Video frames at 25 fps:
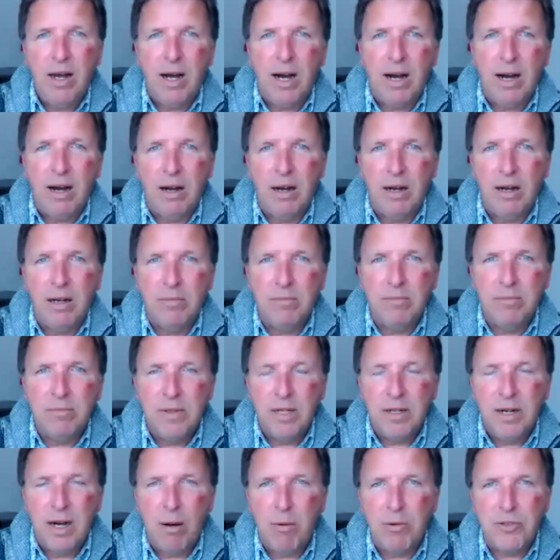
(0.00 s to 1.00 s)
Um,
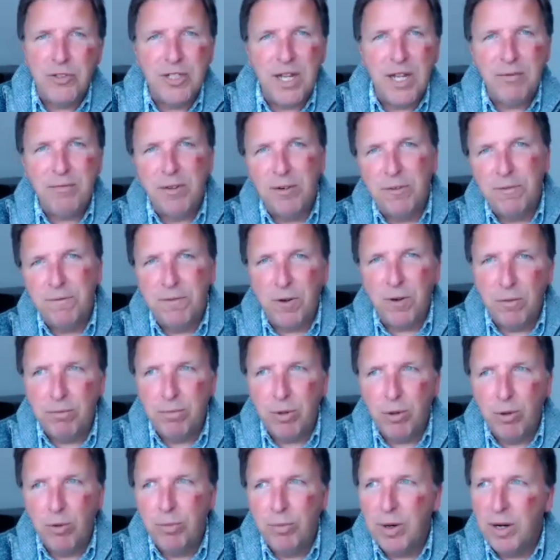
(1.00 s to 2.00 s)
I was never a
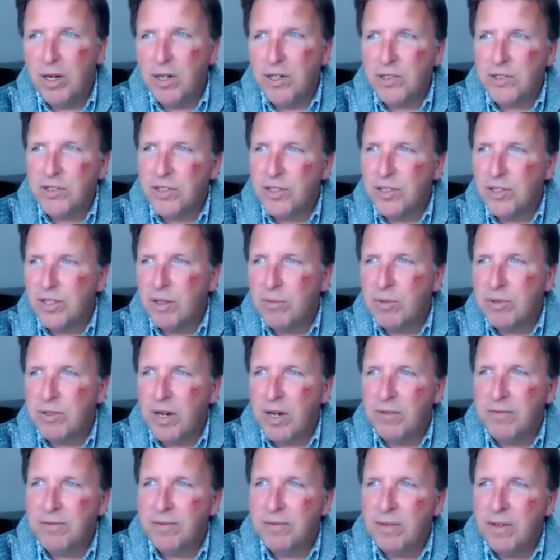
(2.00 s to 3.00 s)
football person. I
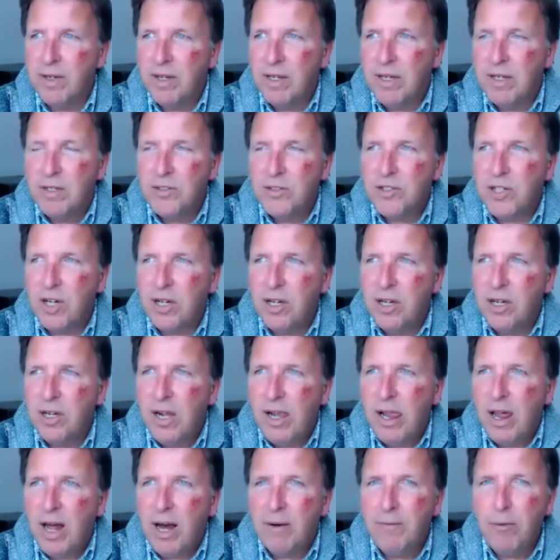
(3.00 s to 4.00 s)
I've, so
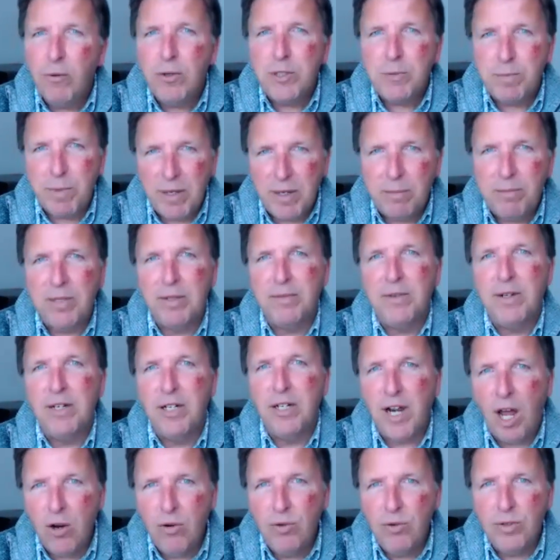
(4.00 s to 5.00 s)
I, have always been a bit of a
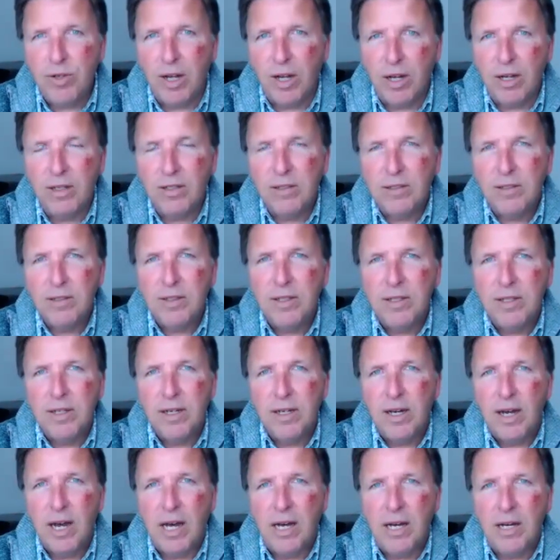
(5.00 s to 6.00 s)
loner
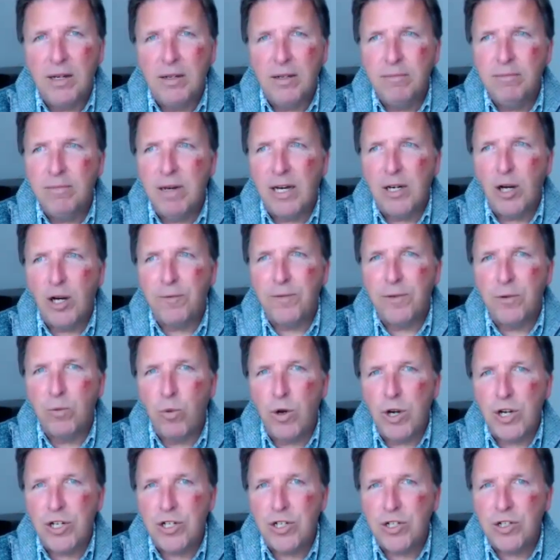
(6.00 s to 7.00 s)
um, and often
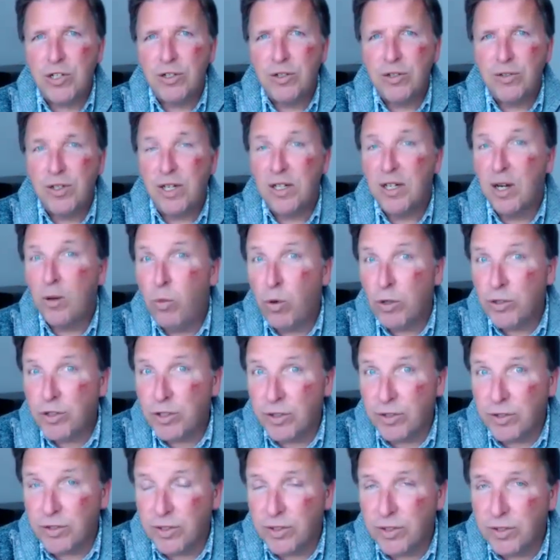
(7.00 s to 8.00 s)
wished that I wasn't.